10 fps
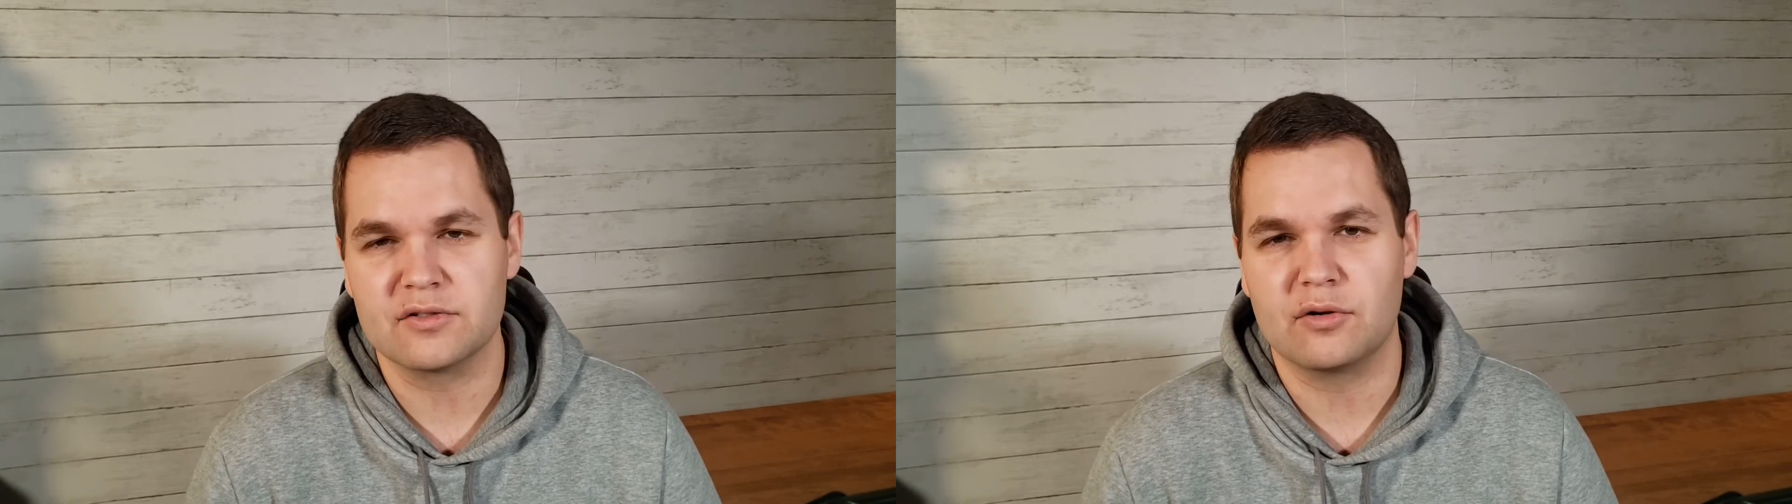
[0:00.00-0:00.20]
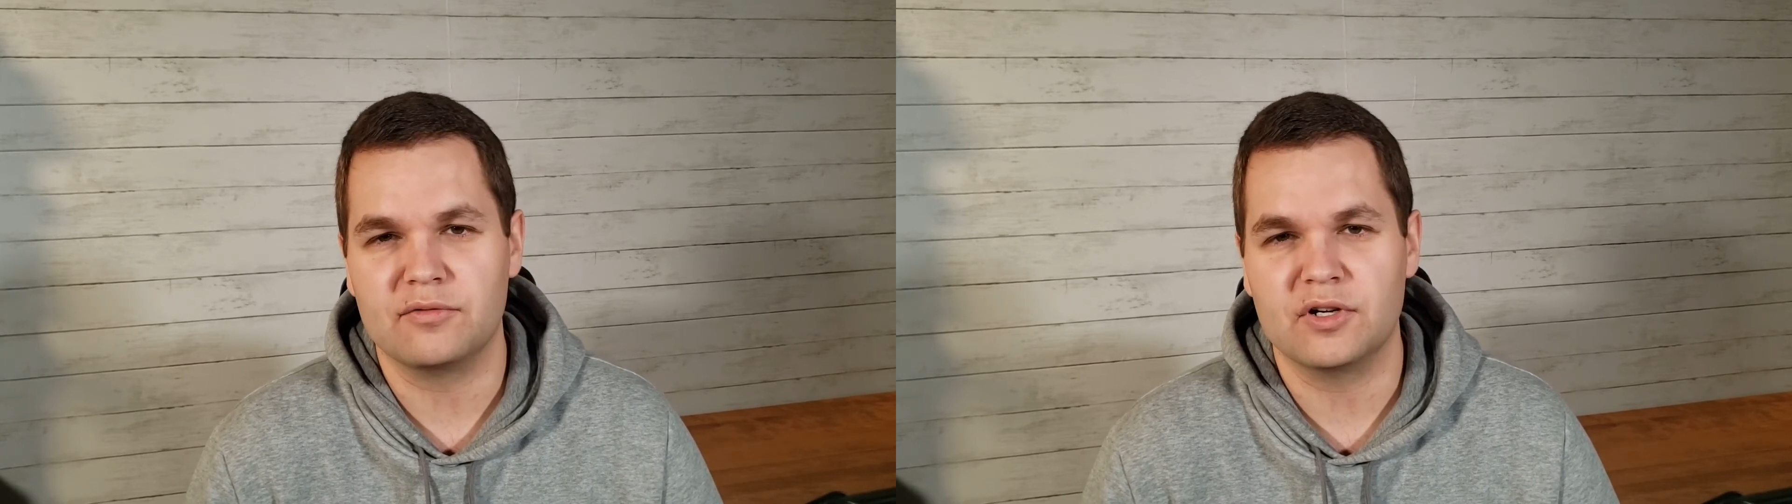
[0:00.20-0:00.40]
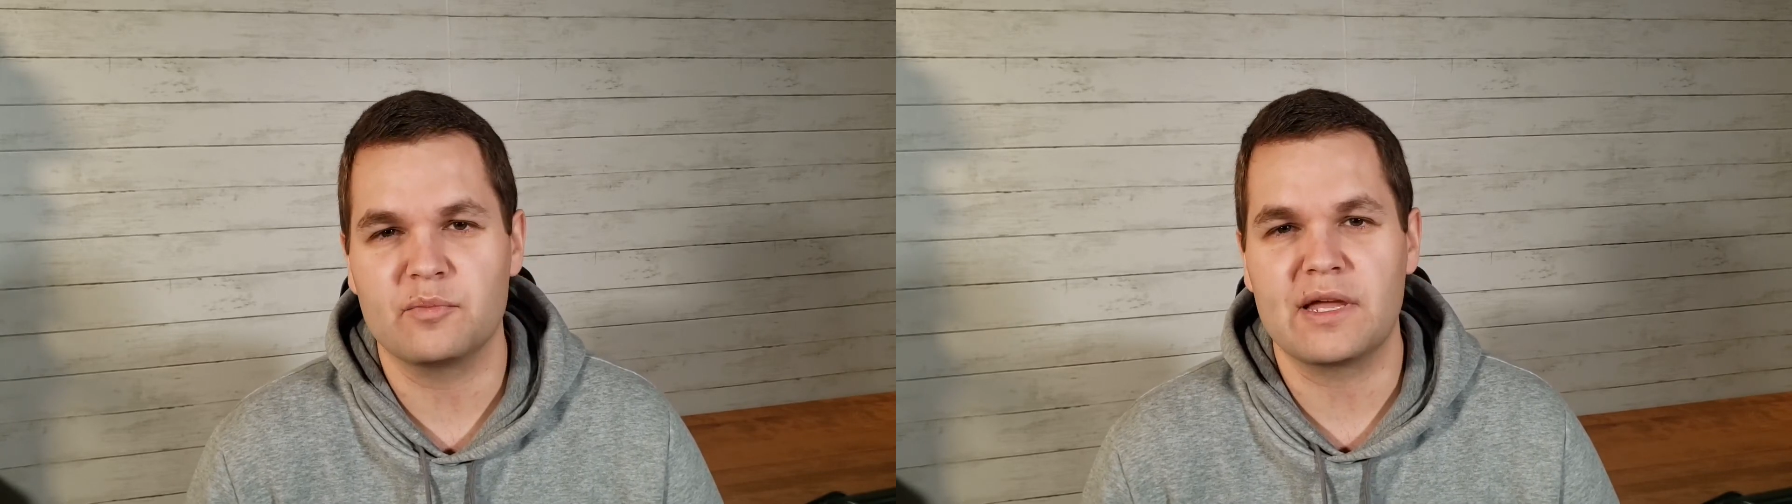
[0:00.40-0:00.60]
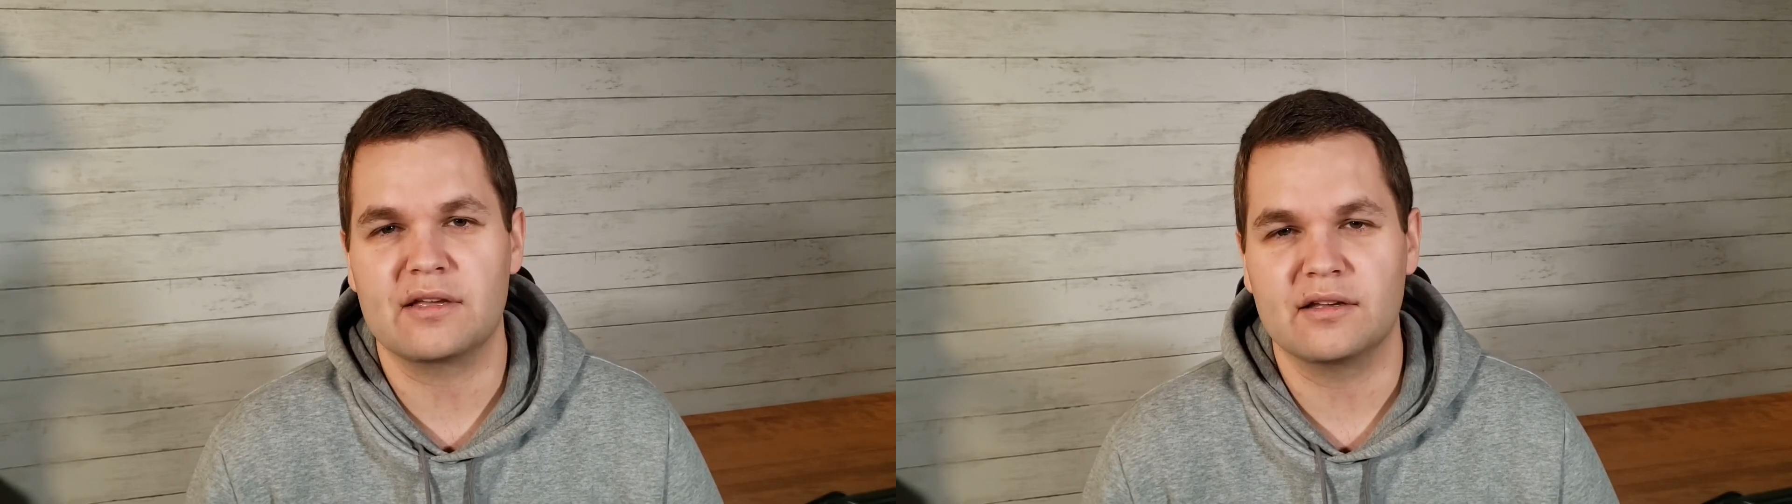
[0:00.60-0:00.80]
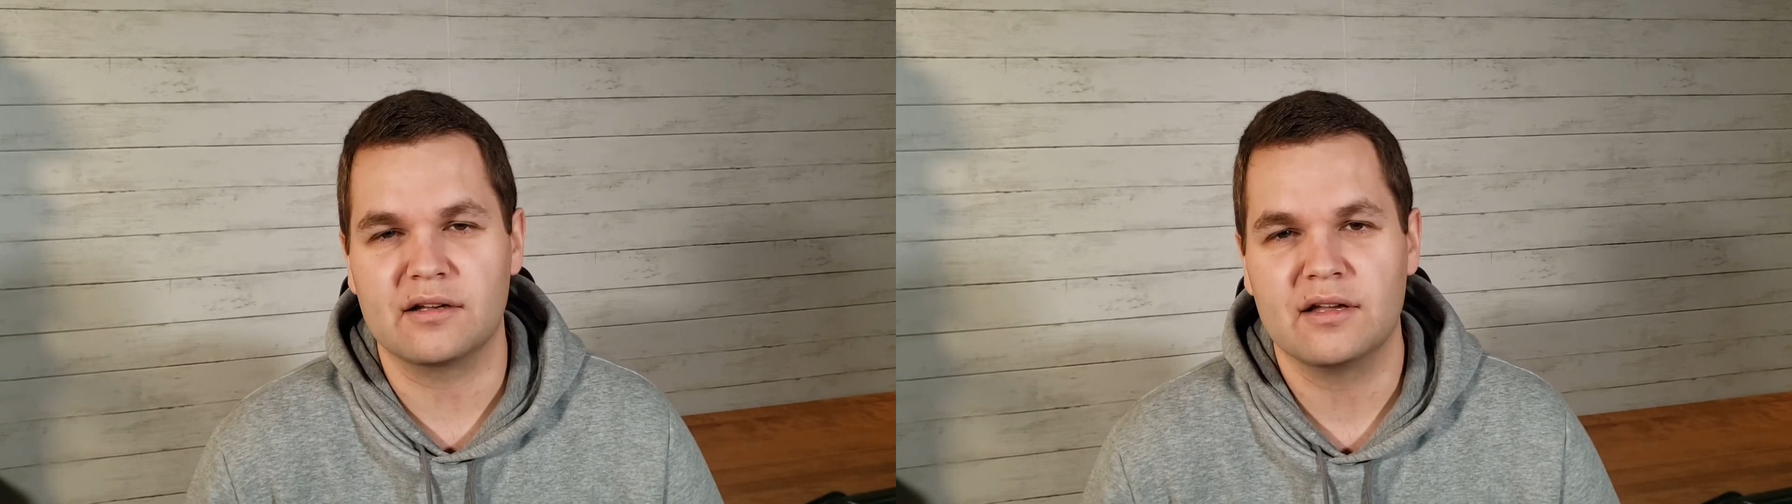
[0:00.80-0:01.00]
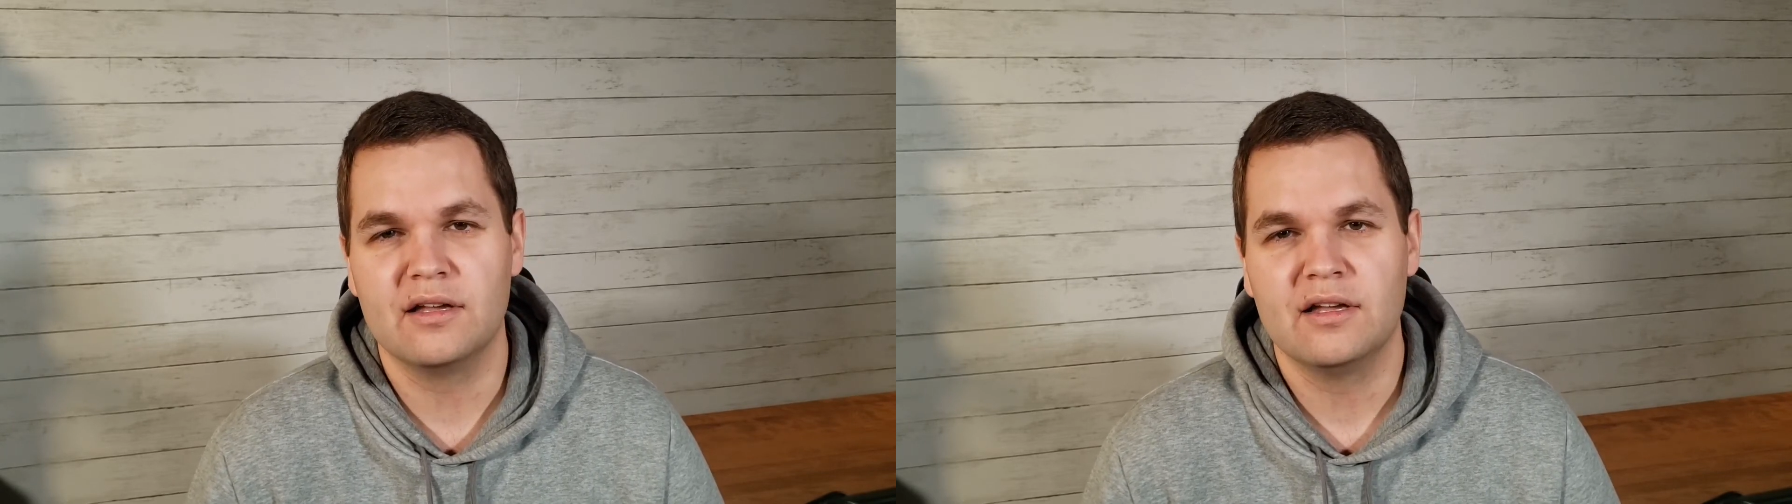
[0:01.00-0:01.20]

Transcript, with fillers: So if you're making